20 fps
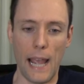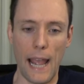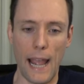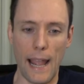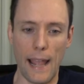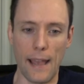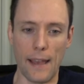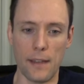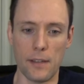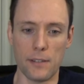
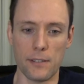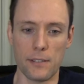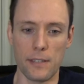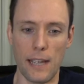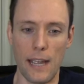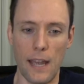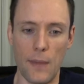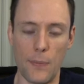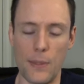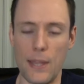And
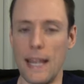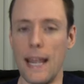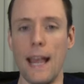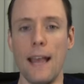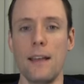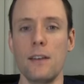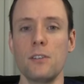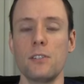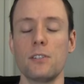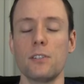at the
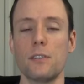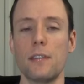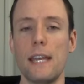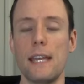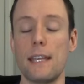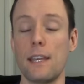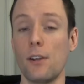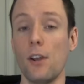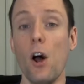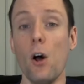end,
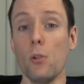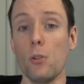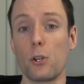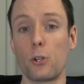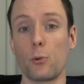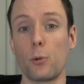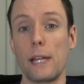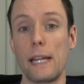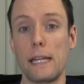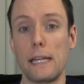they can all
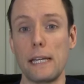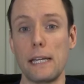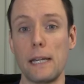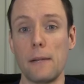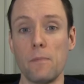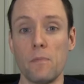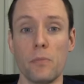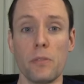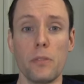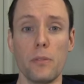
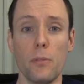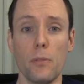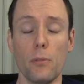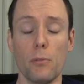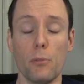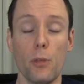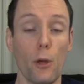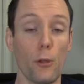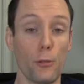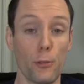agree
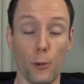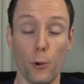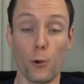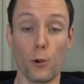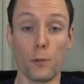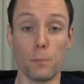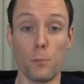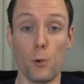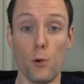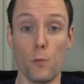the
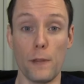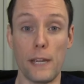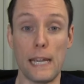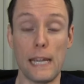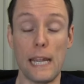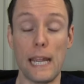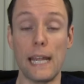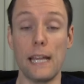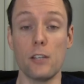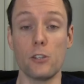third
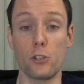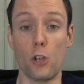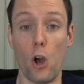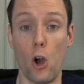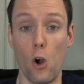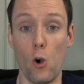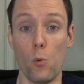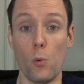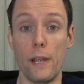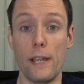movie is
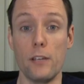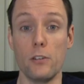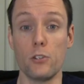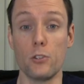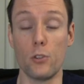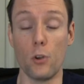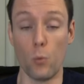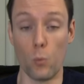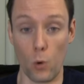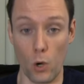
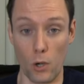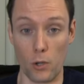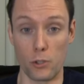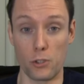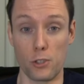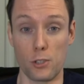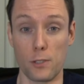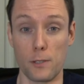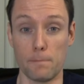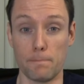always the
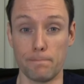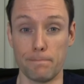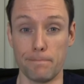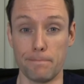worst.